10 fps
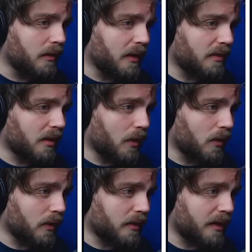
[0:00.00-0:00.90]
Oh
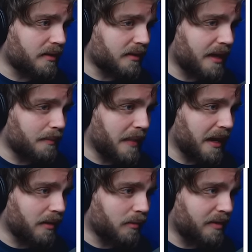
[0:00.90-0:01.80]
look, there's a dead
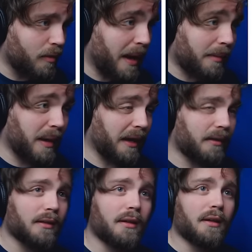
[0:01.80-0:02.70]
man with a backpack.
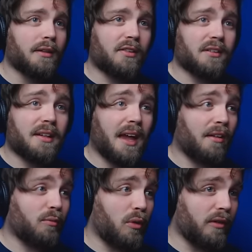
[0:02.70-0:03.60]
Does he
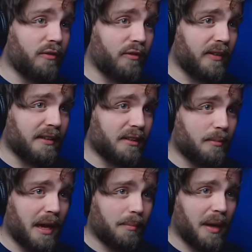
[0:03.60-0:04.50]
have wonderful things in
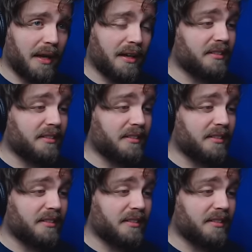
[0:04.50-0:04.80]
a backpack?